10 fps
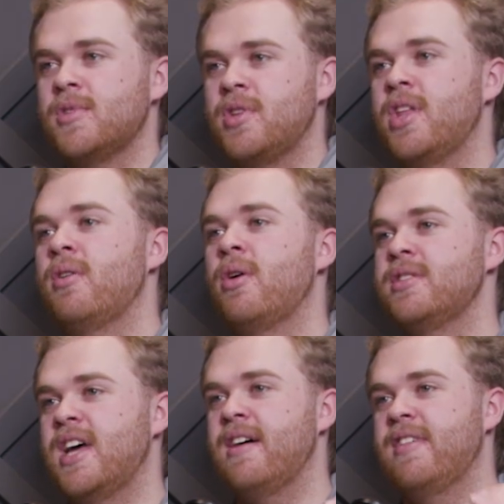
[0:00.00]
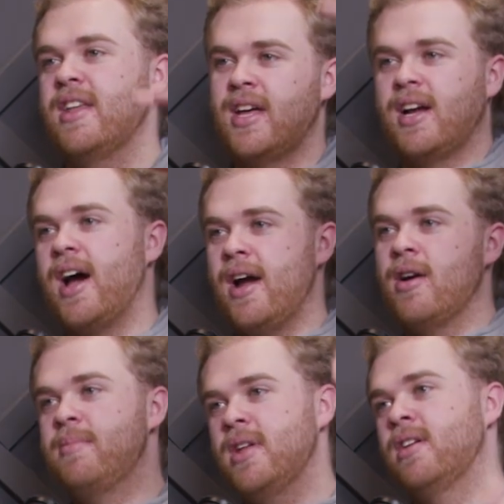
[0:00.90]
So then you always have that, like, higher
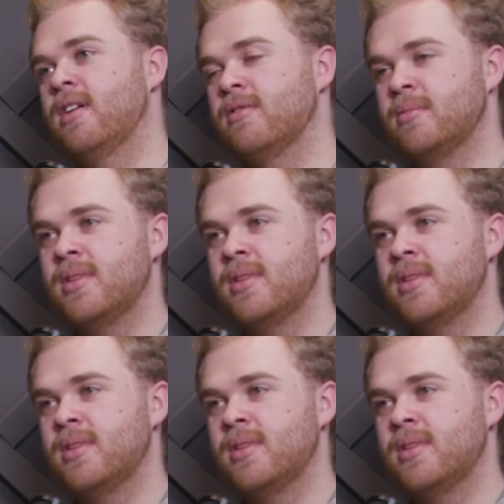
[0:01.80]
opinion of him.